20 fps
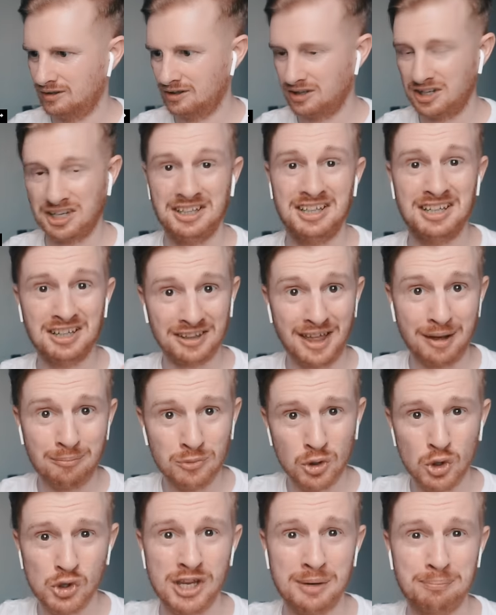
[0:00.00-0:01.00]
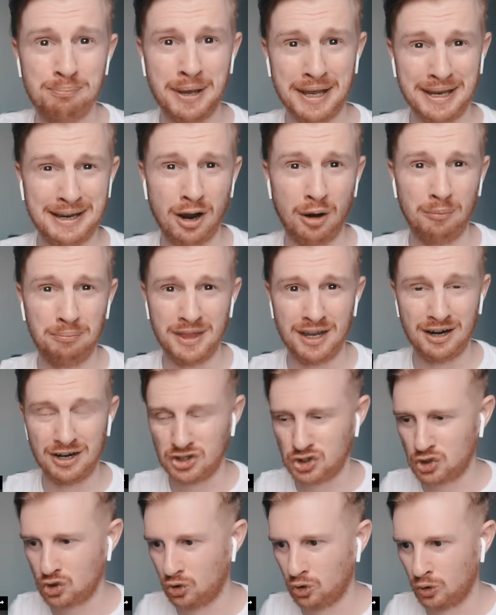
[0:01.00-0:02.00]
You can hear that music pick up there.
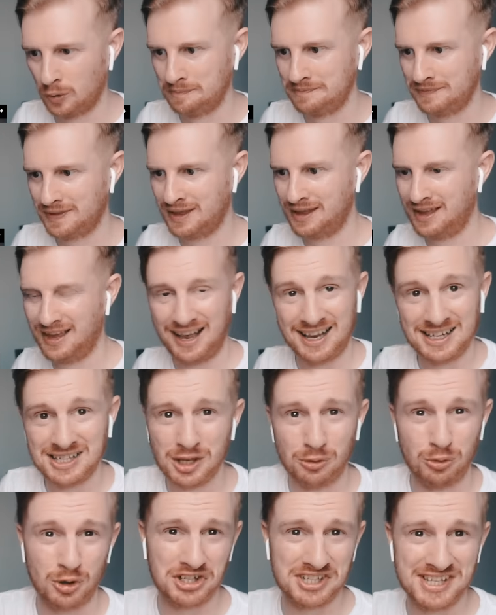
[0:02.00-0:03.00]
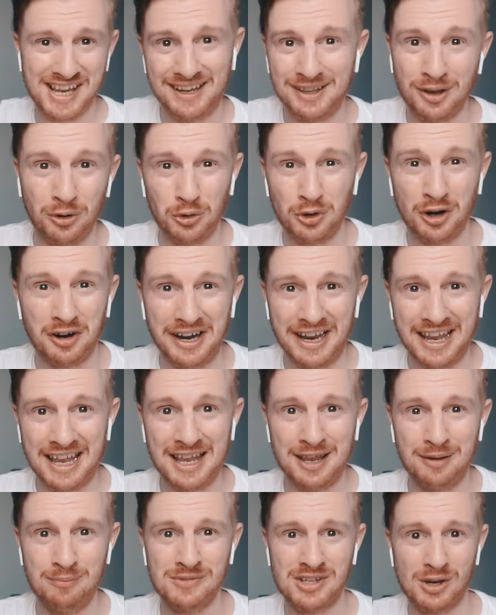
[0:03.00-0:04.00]
So as they were setting out their
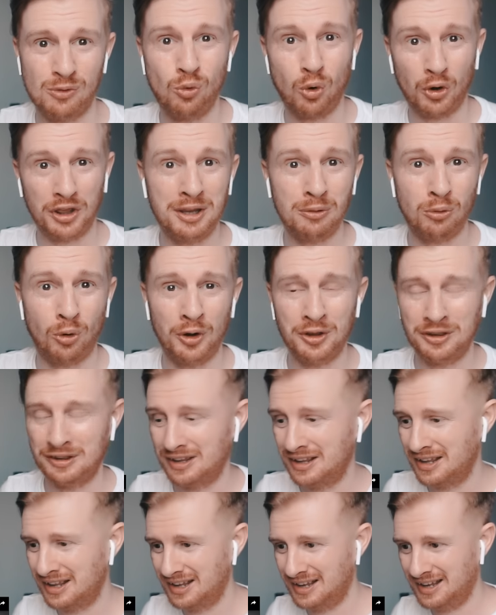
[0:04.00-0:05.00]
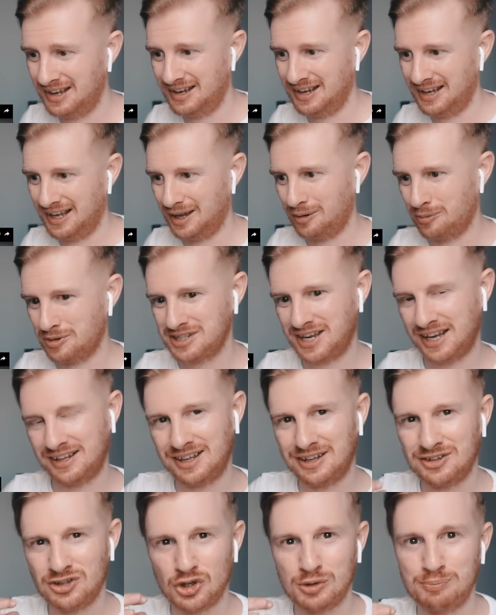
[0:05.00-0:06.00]
aims and what they want, it was kind
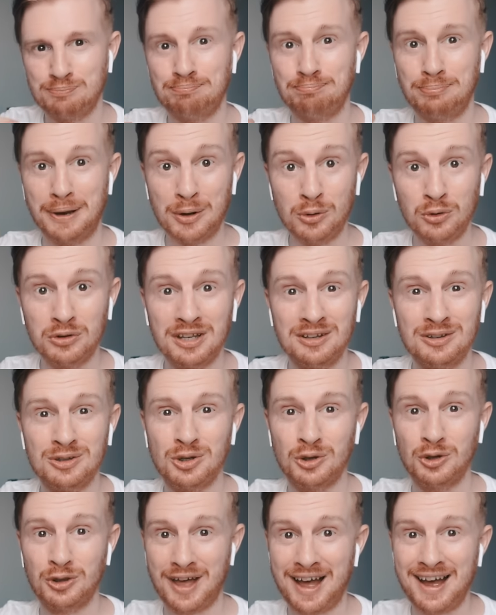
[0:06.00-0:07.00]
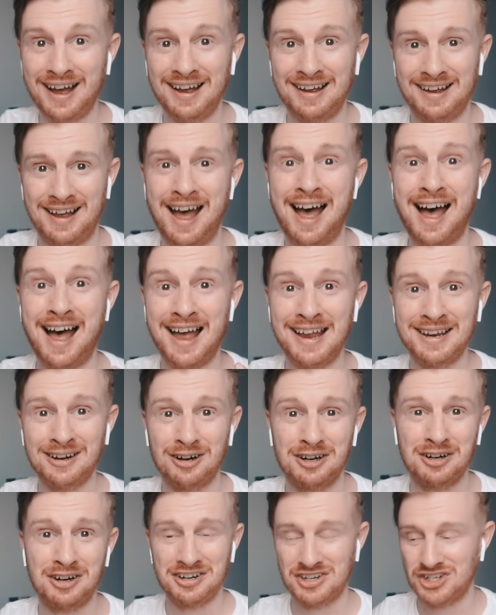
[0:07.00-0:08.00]
of just building to that higher
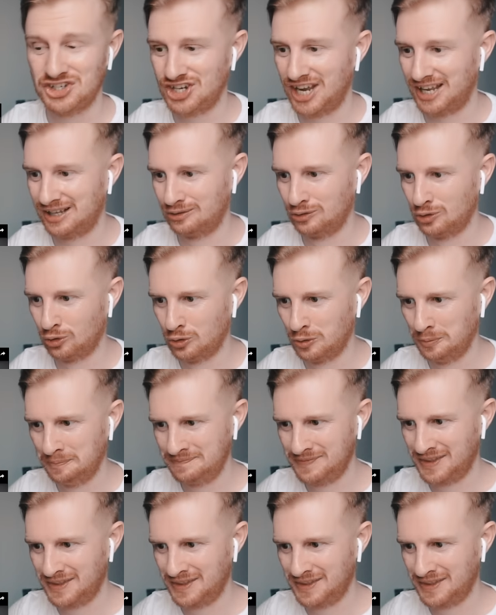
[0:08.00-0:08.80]
crescendo,